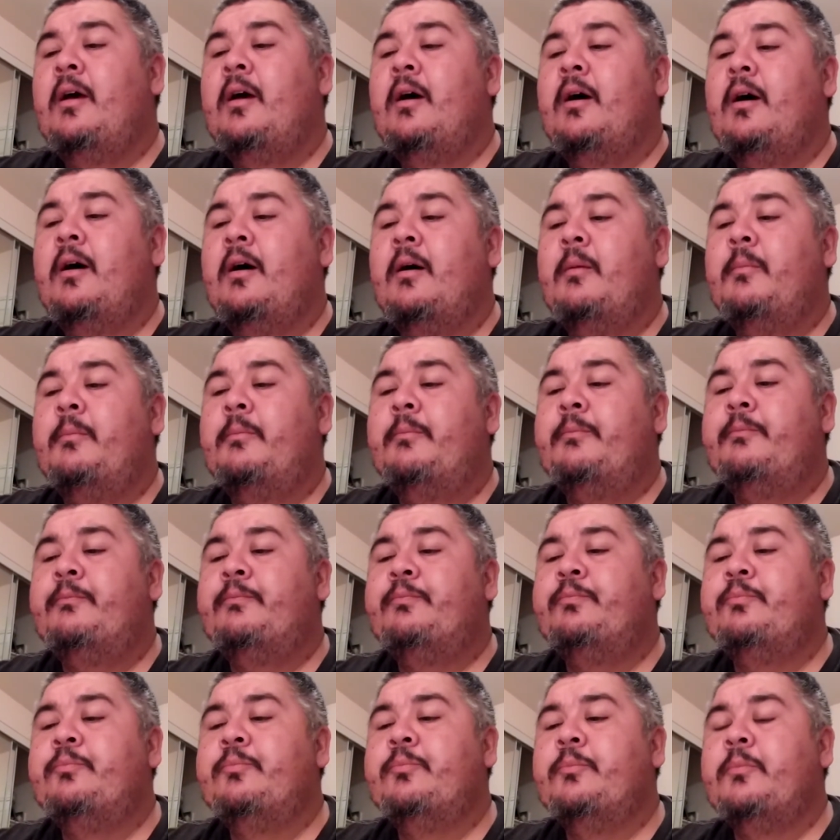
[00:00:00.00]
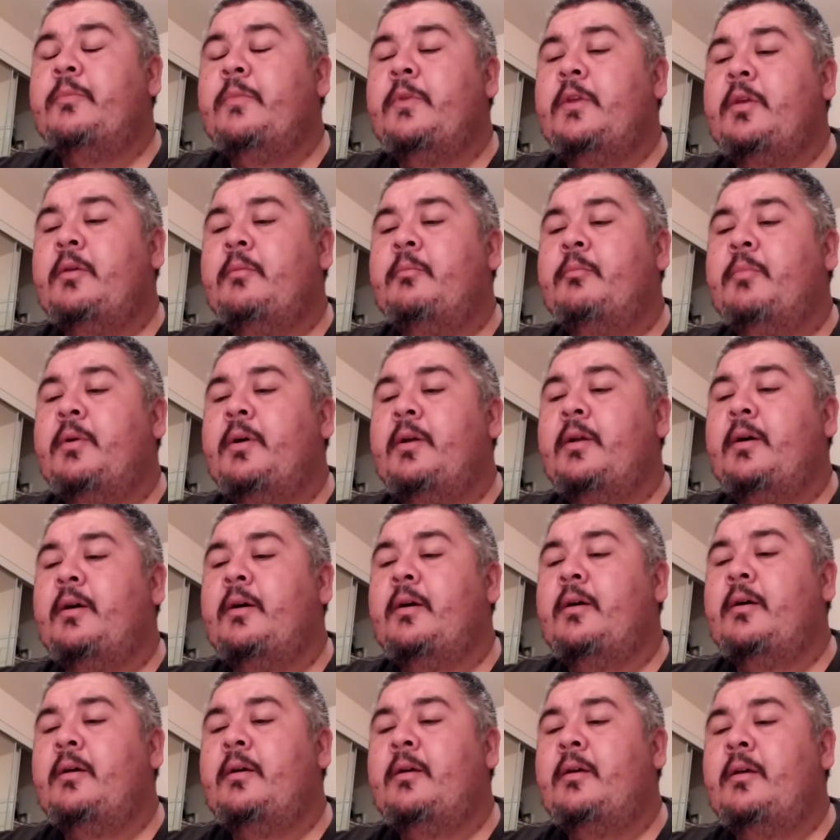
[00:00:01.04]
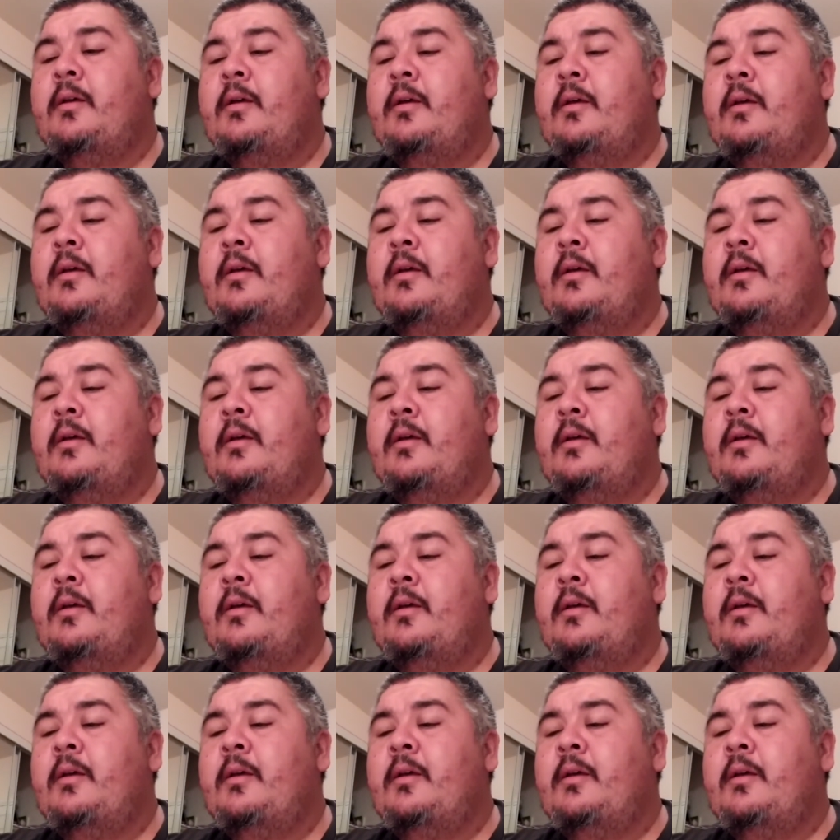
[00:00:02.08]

But